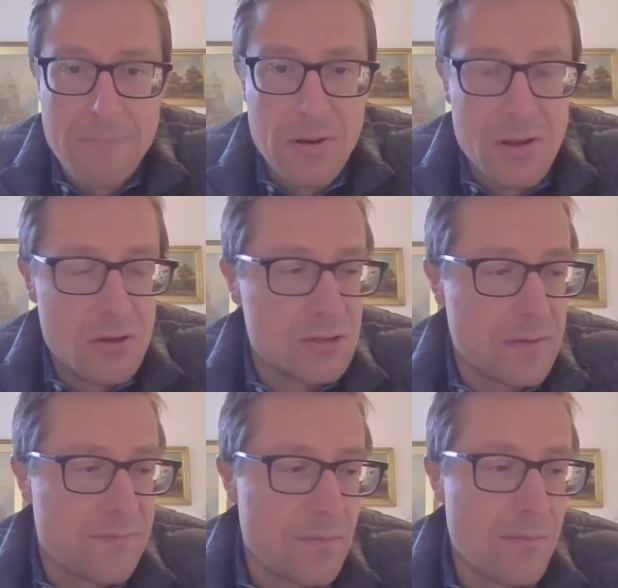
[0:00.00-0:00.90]

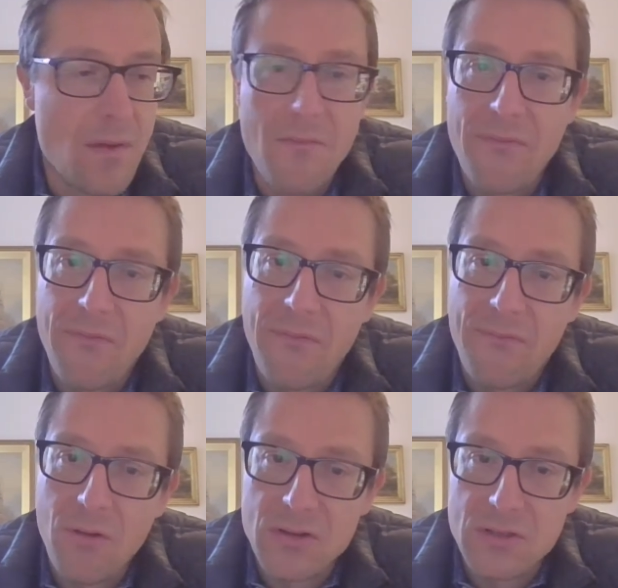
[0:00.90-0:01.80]
pollution from
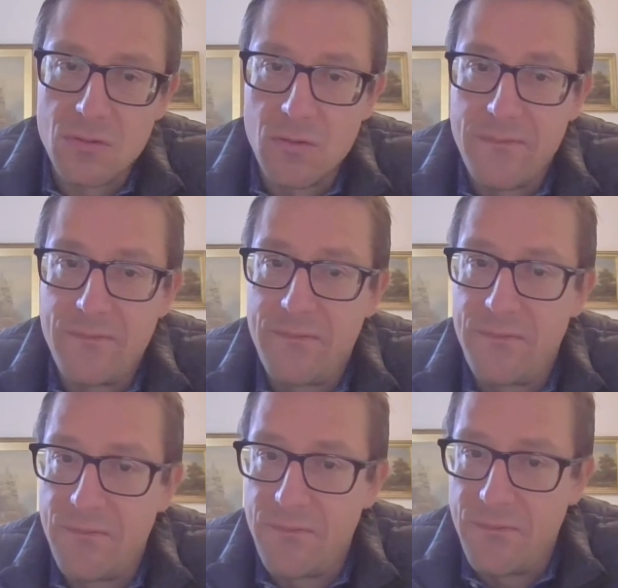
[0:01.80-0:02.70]
fossil
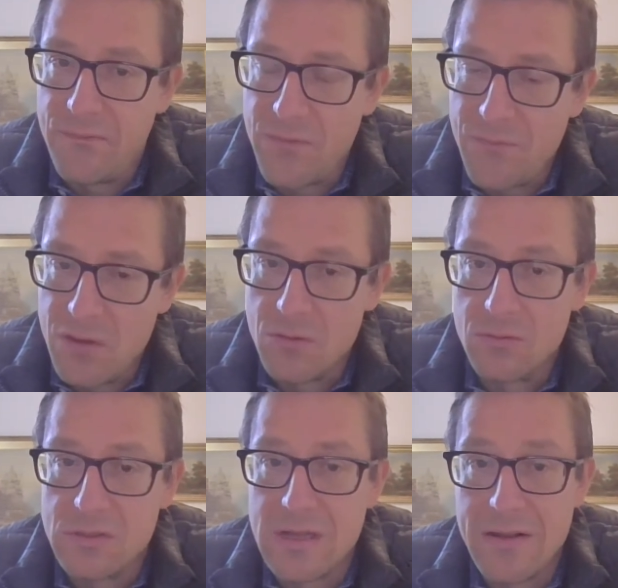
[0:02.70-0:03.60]
fuels.